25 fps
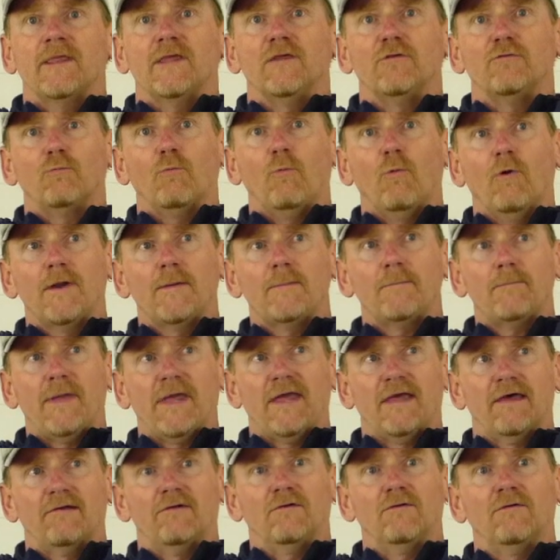is one
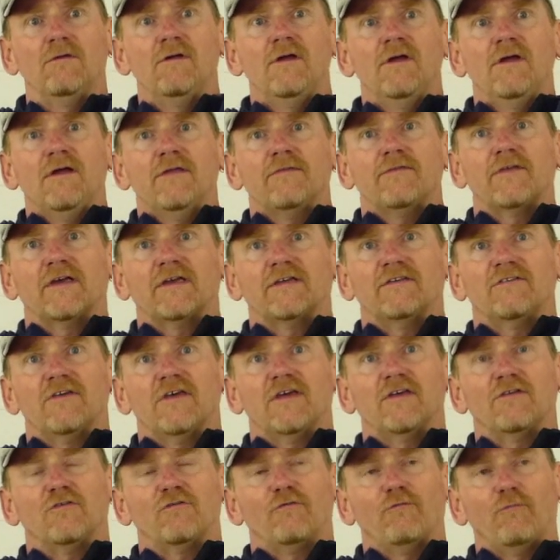panel that
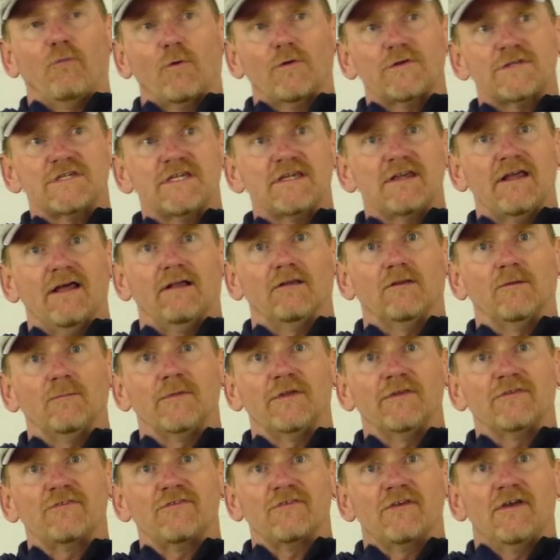contains 14
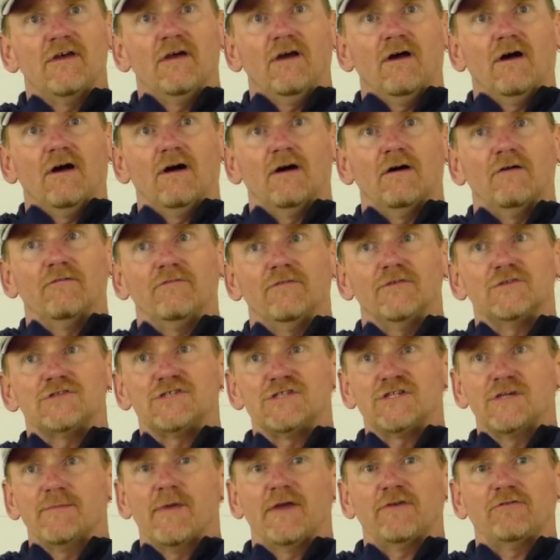elements of
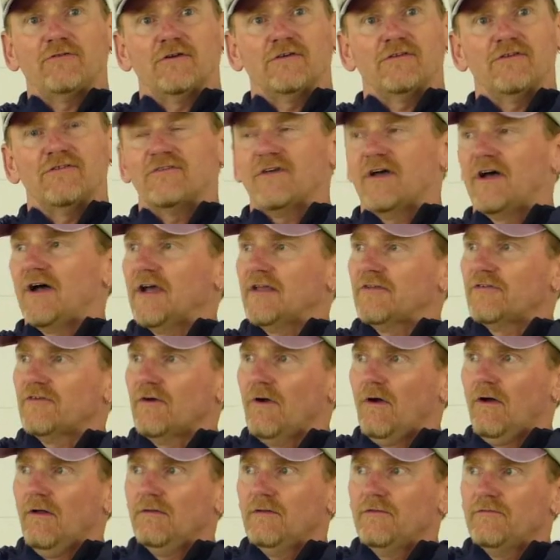geometric designs,
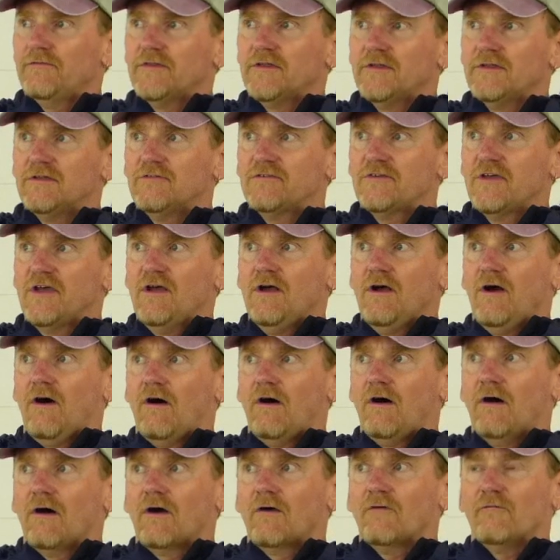and all of these
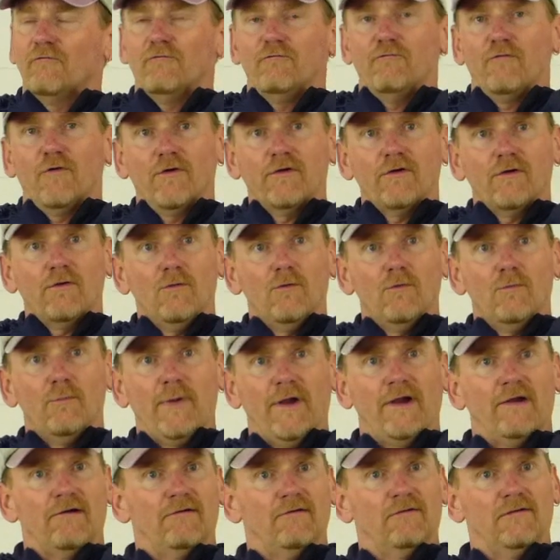are vertical
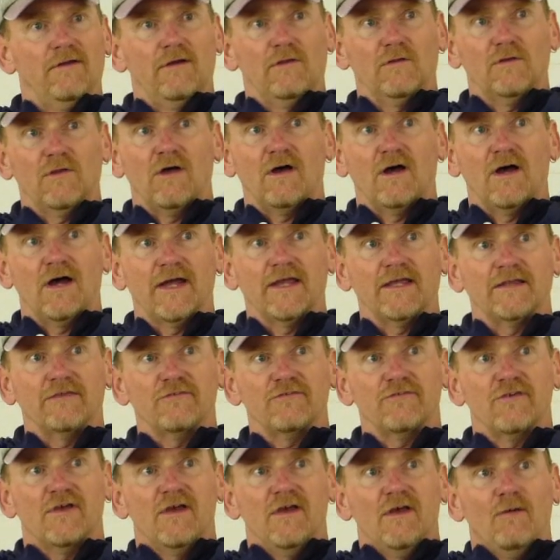parallel
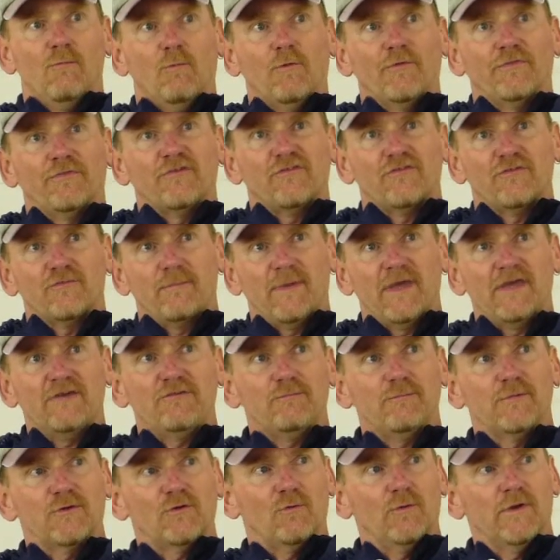lines with the
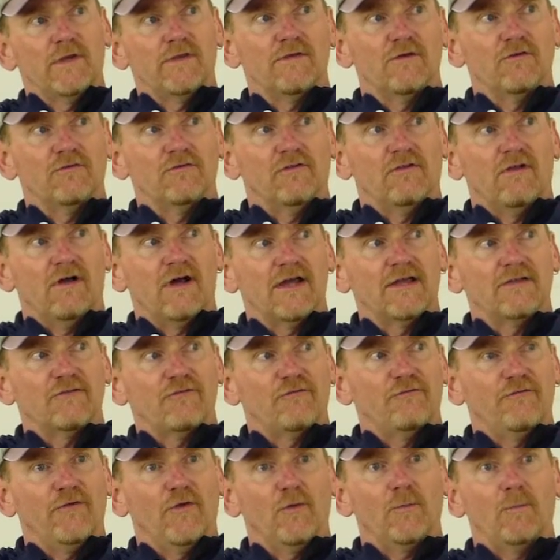space between those lines
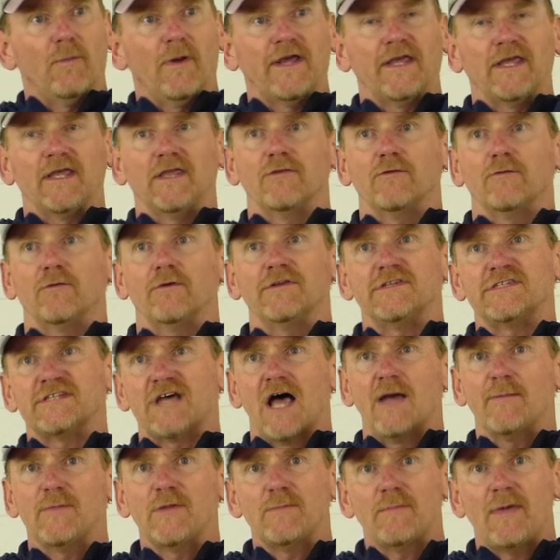filled by either a
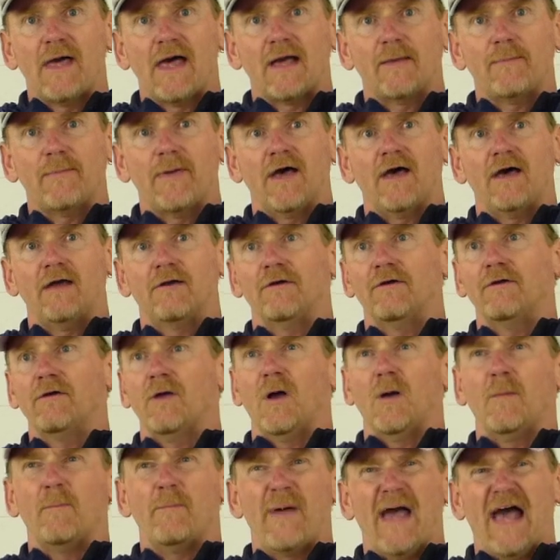diamondback pattern,
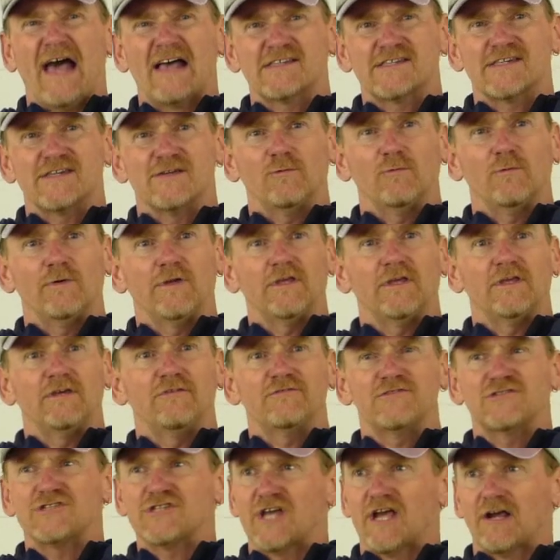basket
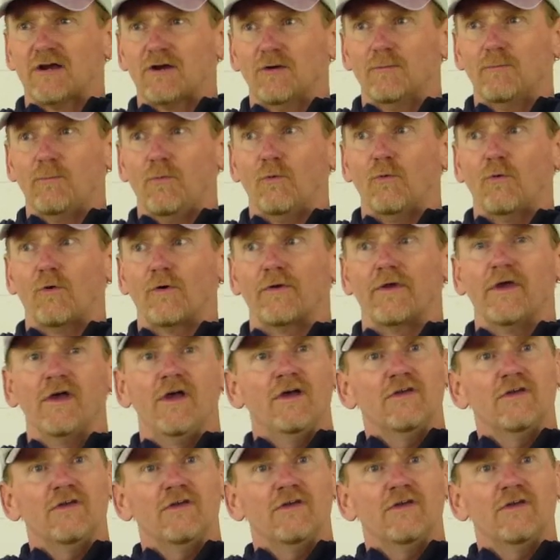weave, checkerboard,